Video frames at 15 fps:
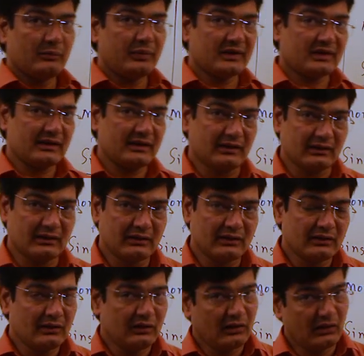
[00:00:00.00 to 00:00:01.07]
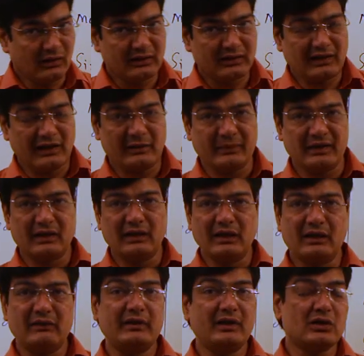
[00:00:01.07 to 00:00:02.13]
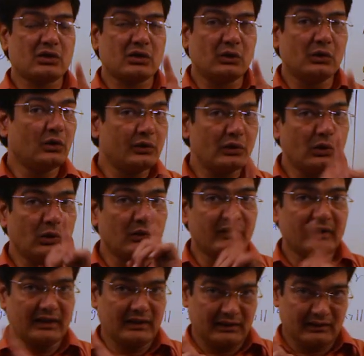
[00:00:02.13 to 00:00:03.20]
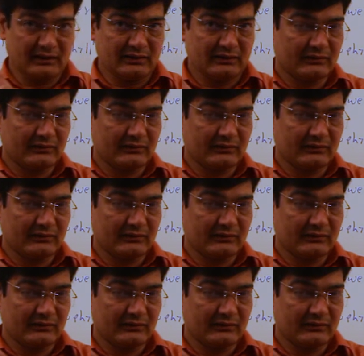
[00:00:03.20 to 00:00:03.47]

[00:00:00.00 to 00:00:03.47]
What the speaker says: pistil or the carpel have its own ovary.